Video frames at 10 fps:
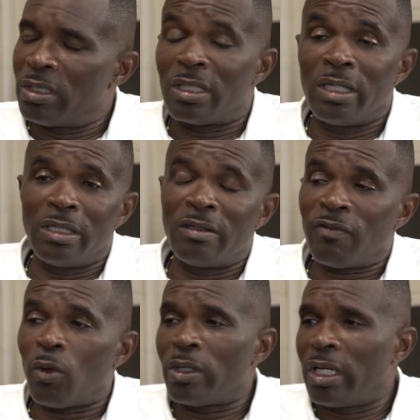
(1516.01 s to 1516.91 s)
And to get into
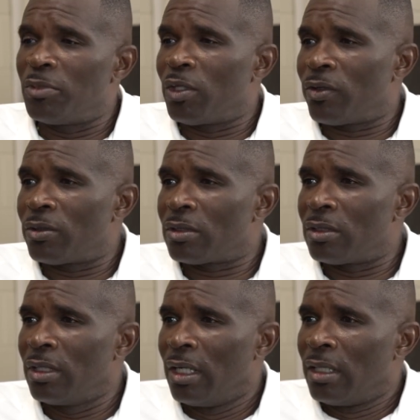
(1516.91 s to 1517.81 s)
Florida A&M University,